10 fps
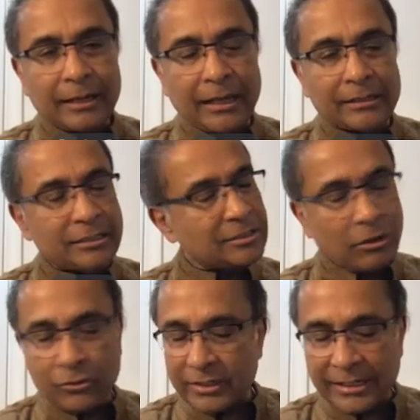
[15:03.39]
And it's
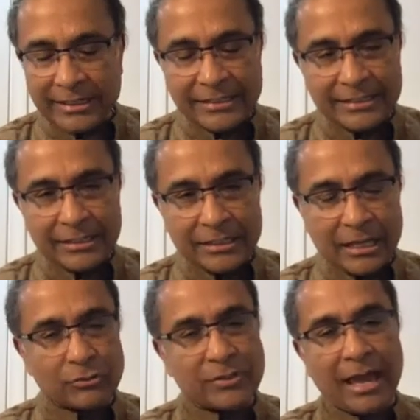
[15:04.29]
not only in India, it
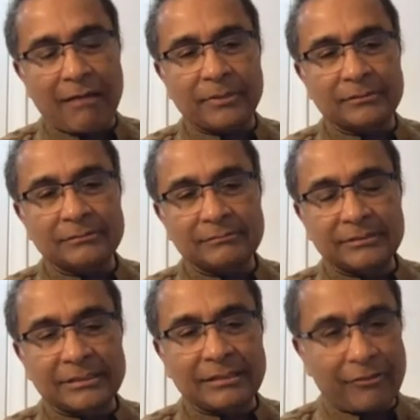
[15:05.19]
also
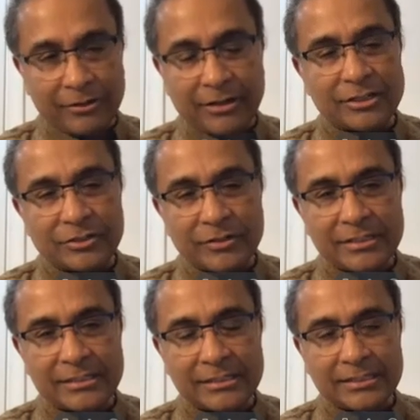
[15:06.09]
happened in other
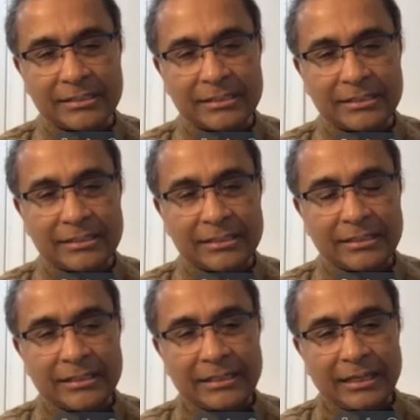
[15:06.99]
countries,
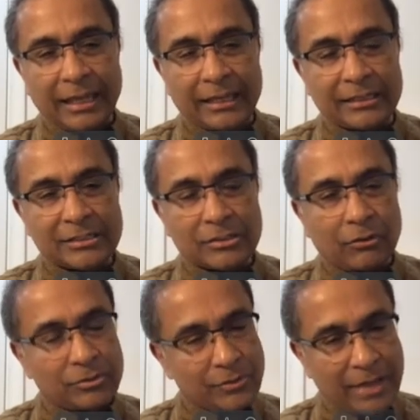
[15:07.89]
and it's
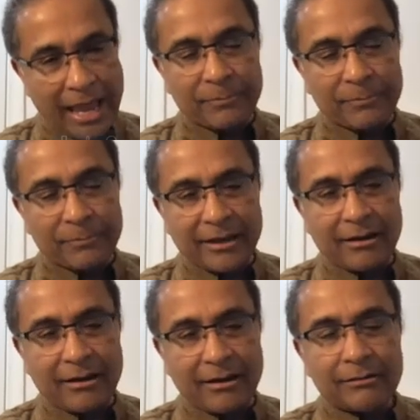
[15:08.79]
also happening
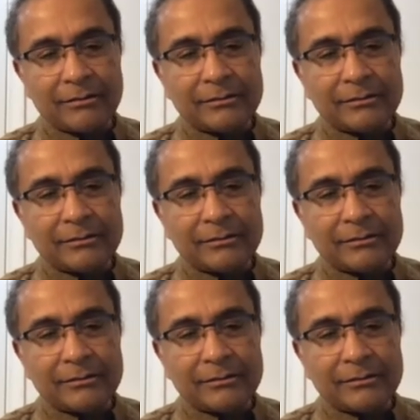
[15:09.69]
here.